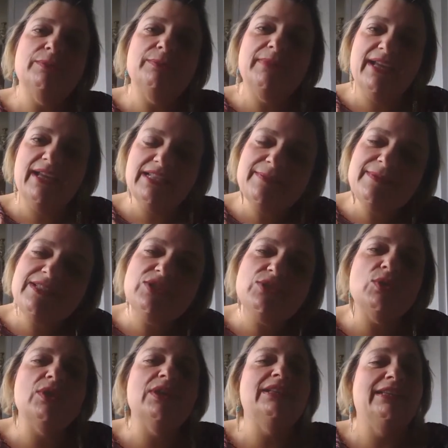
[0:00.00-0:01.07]
my husband
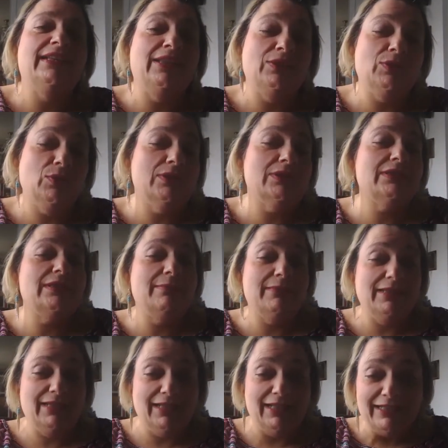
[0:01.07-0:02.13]
saw it, and he thought
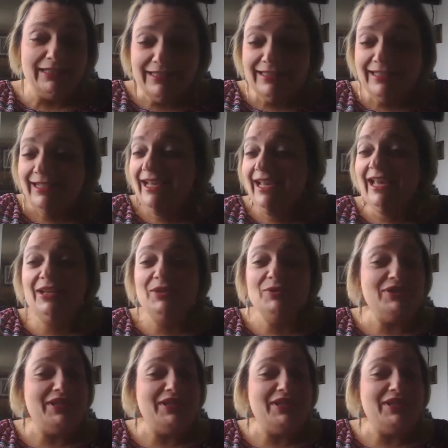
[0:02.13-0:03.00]
something else. And I was like,